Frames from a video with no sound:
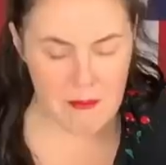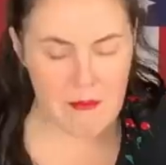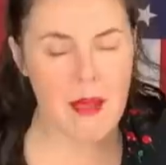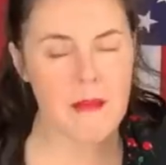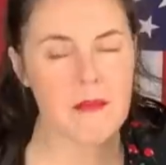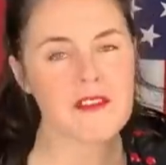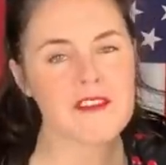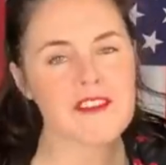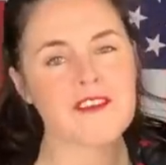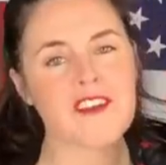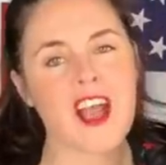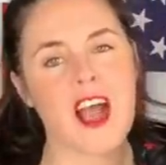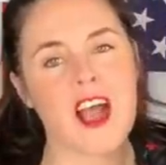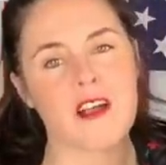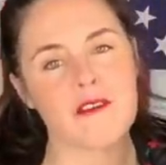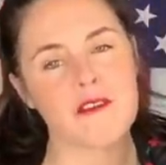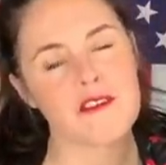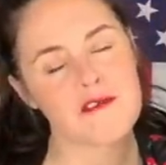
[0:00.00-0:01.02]
Members of
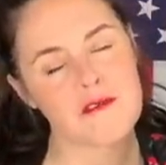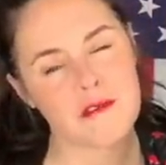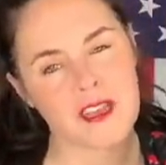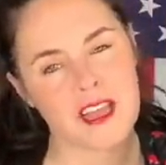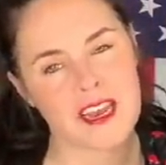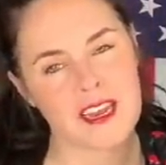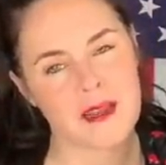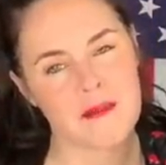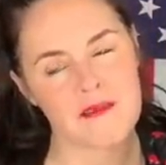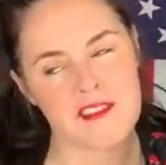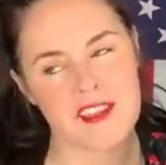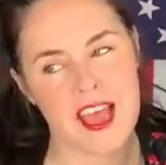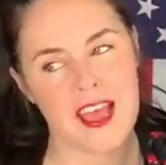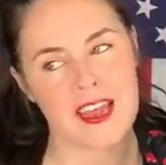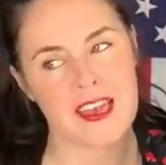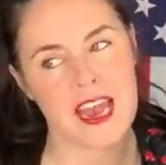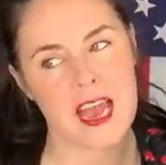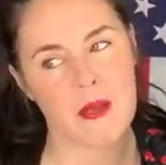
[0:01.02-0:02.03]
Congress were getting
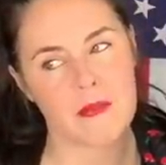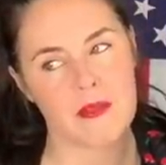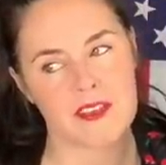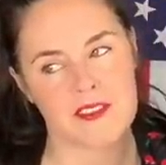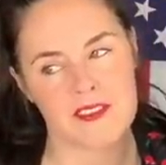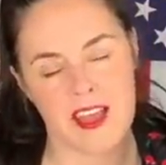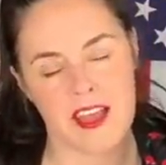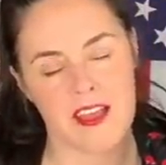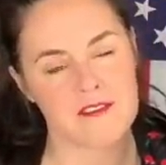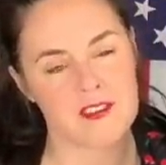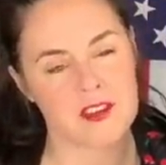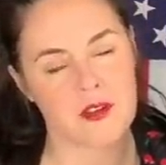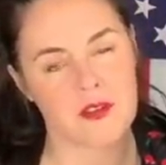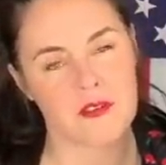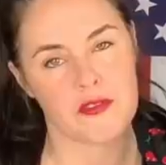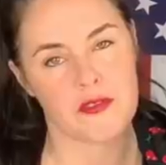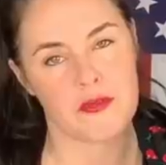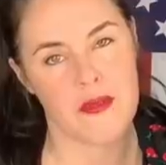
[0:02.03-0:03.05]
upset now because they have to
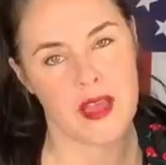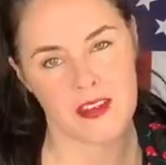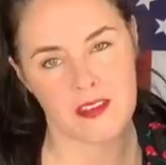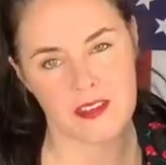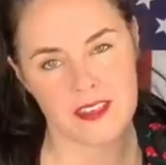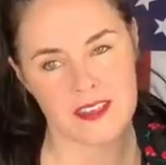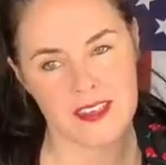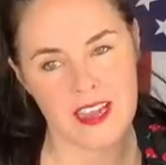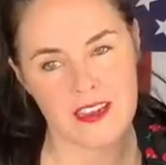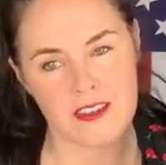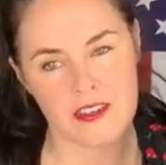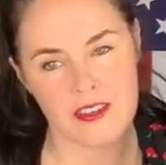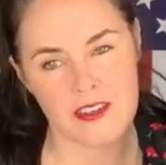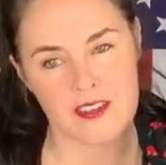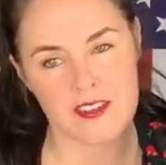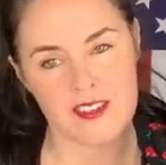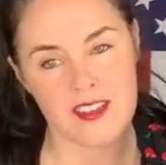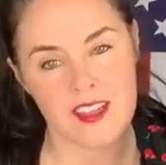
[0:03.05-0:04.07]
go through metal
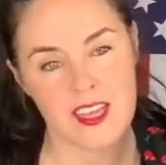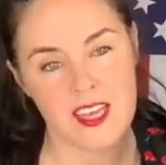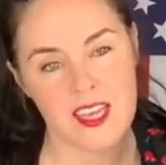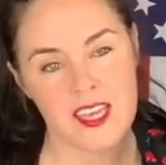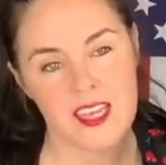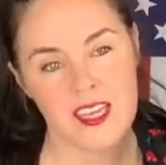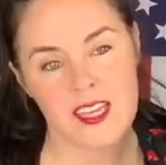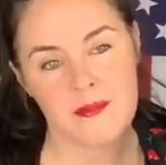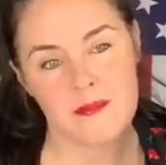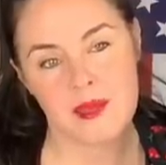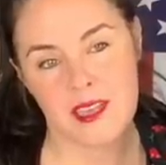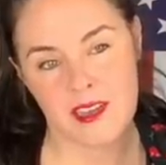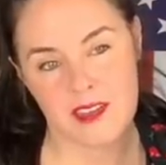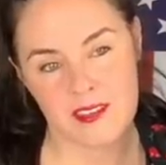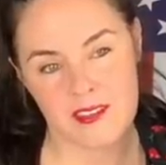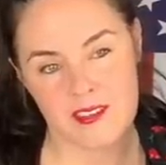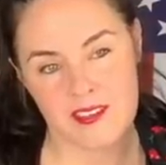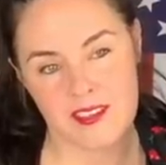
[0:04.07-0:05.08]
detectors
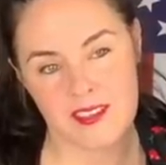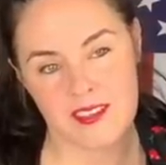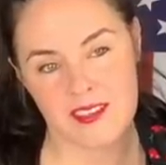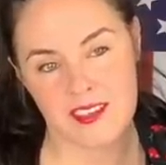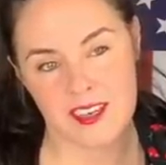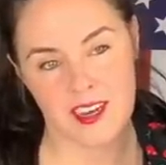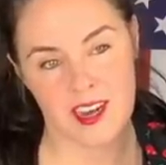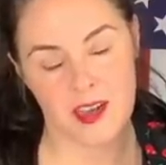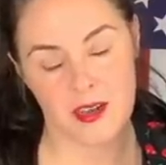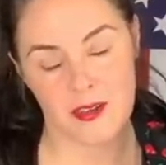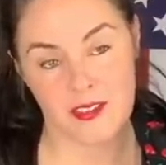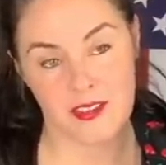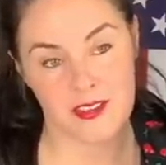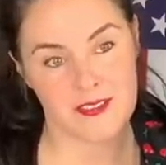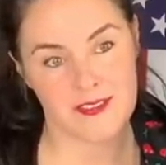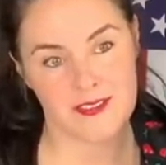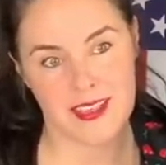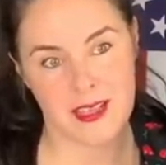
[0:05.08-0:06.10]
because, you know,
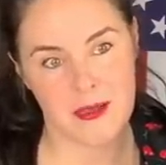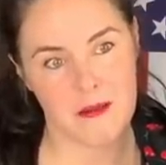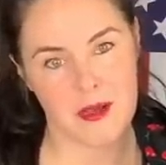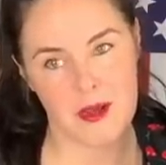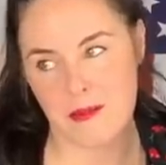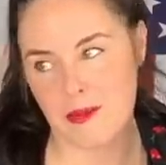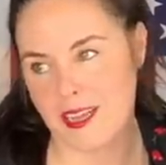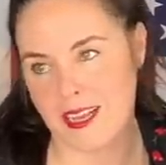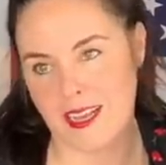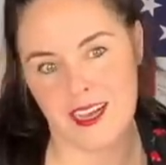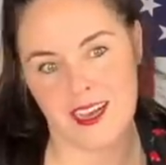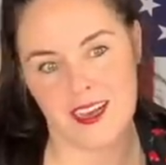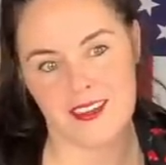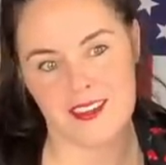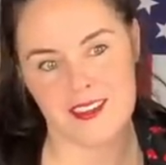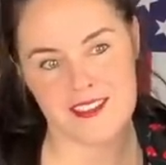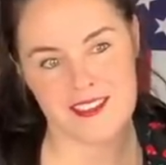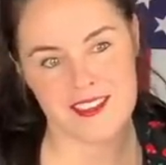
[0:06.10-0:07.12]
they're they want to bring
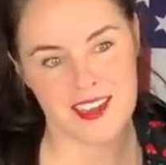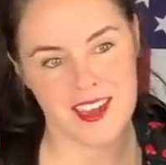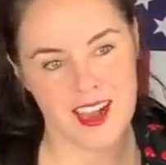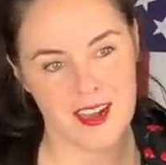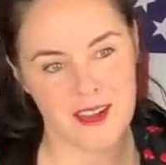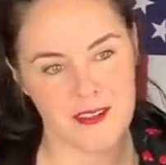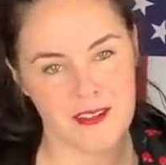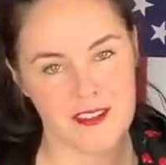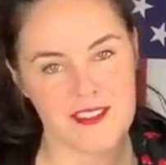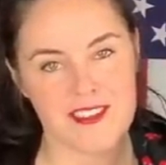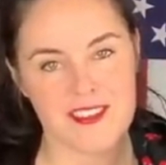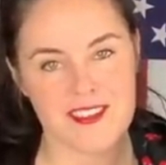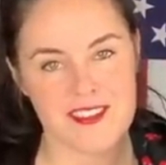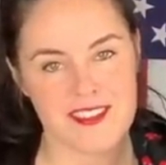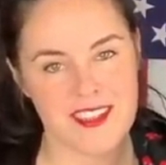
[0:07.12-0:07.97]
guns to Congress and